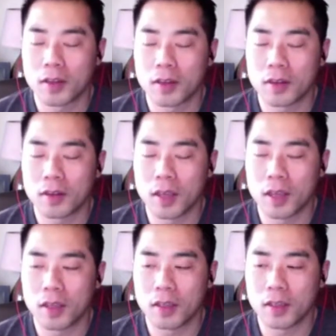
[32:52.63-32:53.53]

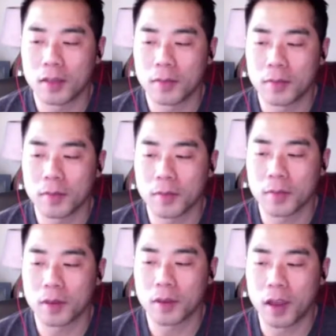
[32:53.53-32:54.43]
In
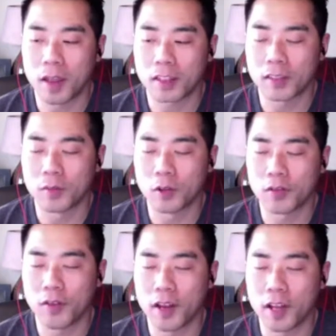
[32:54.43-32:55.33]
I guess in most
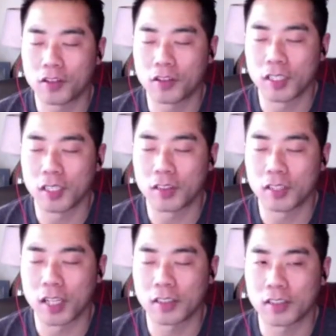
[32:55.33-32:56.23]
financial deals,
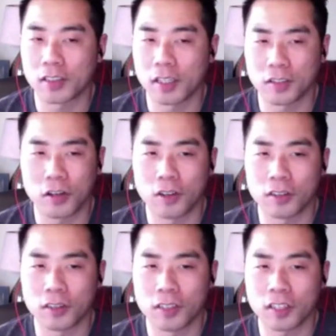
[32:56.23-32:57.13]
that's called
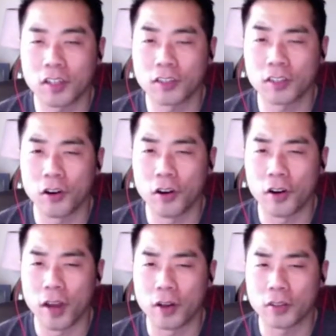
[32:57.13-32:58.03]
an
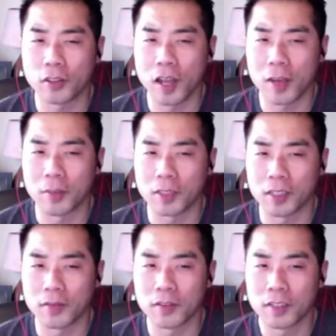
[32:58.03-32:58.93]
earnout, I
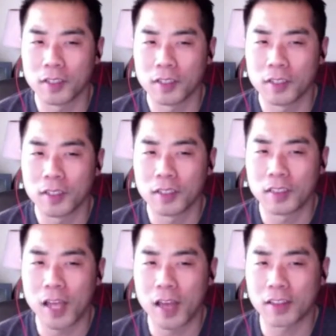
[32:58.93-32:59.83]
believe. Is
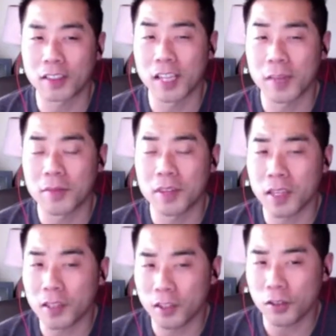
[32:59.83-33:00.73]
that the same thing
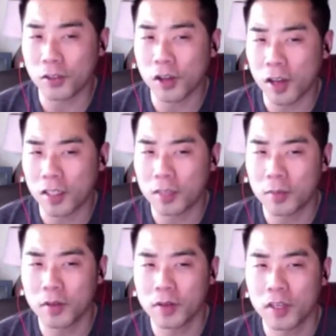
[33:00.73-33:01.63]
that you're talking
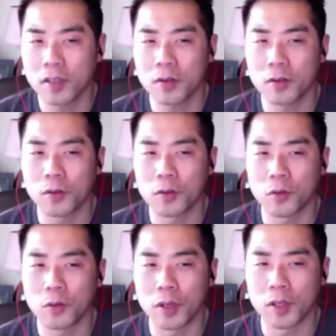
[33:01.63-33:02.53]
about then
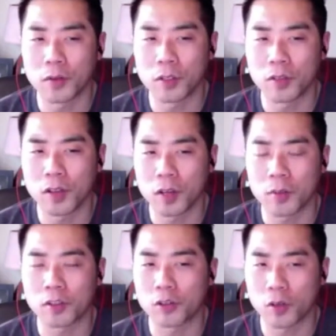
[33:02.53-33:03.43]
when you talk
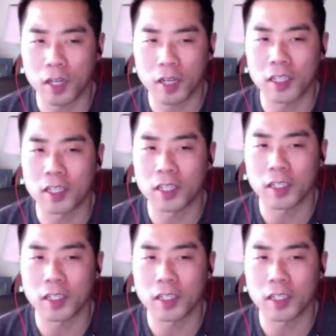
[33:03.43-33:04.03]
about shortcutting and